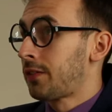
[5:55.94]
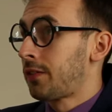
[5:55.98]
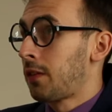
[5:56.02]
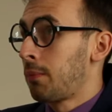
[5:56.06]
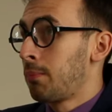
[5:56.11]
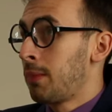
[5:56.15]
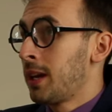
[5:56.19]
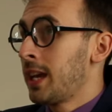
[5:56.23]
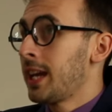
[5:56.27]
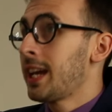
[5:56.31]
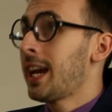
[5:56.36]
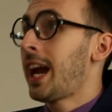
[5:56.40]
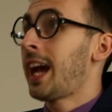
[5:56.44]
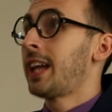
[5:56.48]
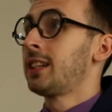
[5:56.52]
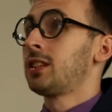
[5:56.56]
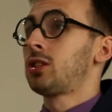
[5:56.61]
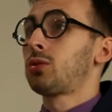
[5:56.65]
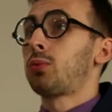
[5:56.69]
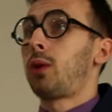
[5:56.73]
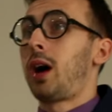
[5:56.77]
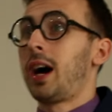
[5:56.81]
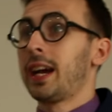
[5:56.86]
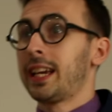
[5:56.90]
for me,
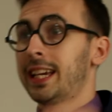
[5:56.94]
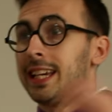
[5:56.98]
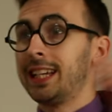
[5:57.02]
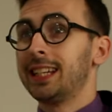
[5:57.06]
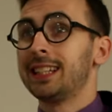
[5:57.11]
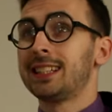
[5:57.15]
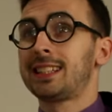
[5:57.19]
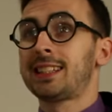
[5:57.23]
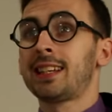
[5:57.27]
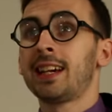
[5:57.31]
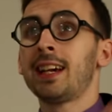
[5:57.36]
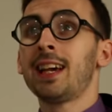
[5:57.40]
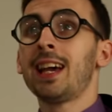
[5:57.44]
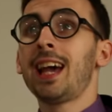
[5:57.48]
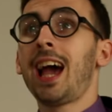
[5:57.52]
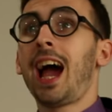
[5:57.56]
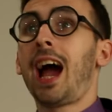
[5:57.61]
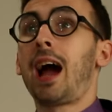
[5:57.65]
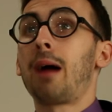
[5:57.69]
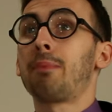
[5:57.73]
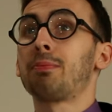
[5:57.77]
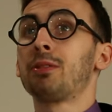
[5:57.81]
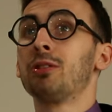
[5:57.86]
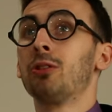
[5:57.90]
hence why he's
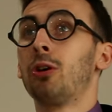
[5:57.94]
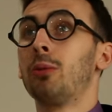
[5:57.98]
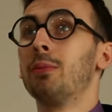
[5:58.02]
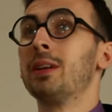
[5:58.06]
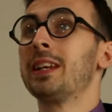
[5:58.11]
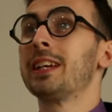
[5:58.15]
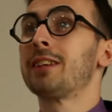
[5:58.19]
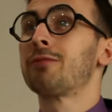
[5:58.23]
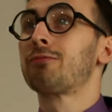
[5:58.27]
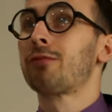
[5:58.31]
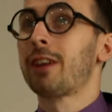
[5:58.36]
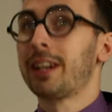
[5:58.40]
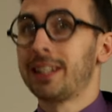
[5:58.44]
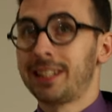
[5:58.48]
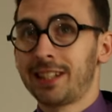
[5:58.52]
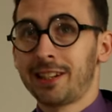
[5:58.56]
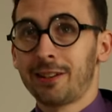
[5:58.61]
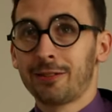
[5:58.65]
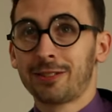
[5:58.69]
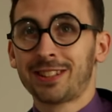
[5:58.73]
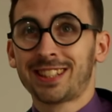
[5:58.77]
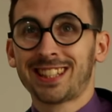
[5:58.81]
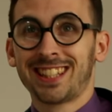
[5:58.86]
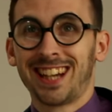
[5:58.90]
abnormally
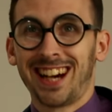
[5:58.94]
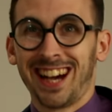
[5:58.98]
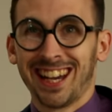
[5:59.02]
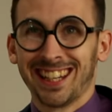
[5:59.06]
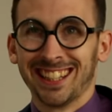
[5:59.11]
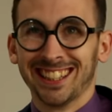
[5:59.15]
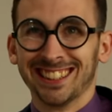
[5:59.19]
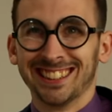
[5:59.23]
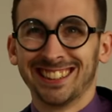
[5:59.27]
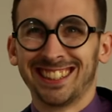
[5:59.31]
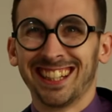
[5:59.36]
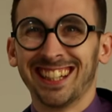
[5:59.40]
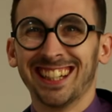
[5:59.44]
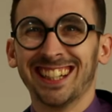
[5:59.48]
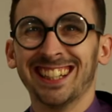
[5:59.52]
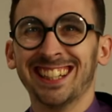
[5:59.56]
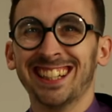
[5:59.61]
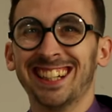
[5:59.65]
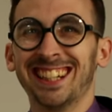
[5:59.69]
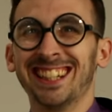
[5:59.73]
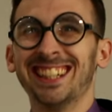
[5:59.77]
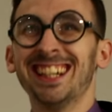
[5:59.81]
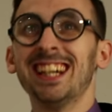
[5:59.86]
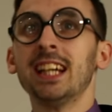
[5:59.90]
radio silent.
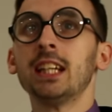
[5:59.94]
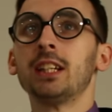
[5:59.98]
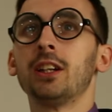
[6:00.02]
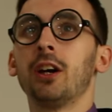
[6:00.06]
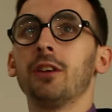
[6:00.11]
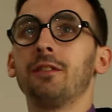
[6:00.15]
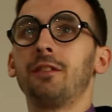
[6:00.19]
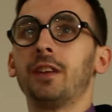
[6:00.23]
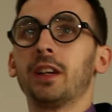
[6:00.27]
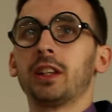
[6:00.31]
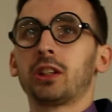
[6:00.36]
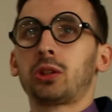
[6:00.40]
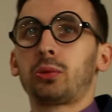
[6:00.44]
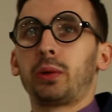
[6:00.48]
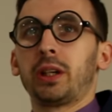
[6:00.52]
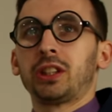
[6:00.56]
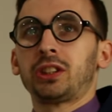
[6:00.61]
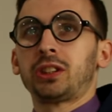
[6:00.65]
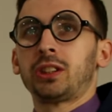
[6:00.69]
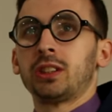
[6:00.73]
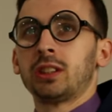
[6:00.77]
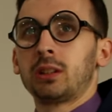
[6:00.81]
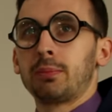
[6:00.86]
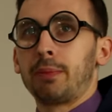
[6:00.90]
No further
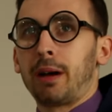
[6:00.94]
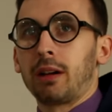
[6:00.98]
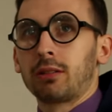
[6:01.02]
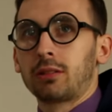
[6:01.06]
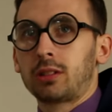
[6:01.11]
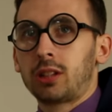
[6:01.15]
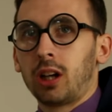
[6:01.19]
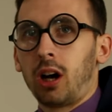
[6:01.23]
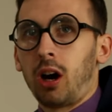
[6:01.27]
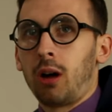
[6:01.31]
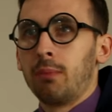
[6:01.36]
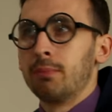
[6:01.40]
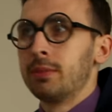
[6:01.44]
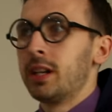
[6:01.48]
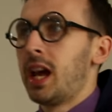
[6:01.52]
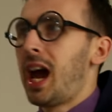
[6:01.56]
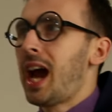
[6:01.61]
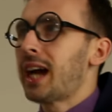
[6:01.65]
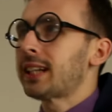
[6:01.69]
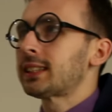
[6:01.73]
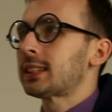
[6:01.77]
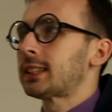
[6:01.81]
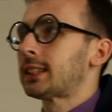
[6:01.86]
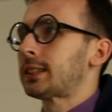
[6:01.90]
questions about Tom.
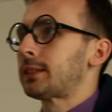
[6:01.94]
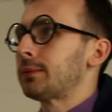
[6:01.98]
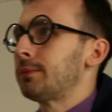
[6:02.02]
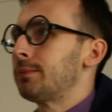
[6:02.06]
Next!